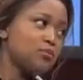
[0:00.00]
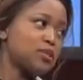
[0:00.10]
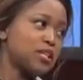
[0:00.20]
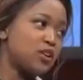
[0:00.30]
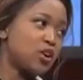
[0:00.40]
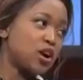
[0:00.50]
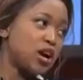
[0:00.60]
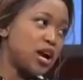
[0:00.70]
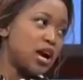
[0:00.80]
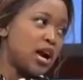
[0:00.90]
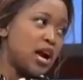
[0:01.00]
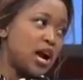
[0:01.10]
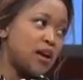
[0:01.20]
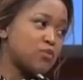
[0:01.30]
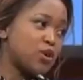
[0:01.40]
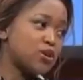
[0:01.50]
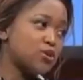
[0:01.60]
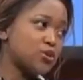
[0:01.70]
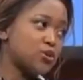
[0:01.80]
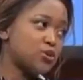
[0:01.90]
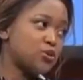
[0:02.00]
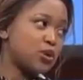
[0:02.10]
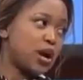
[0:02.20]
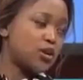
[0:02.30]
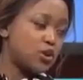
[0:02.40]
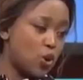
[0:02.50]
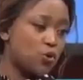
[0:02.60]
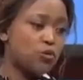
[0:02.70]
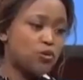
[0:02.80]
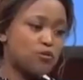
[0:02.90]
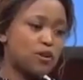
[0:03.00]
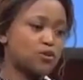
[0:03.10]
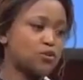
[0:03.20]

With Enock, I know for a fact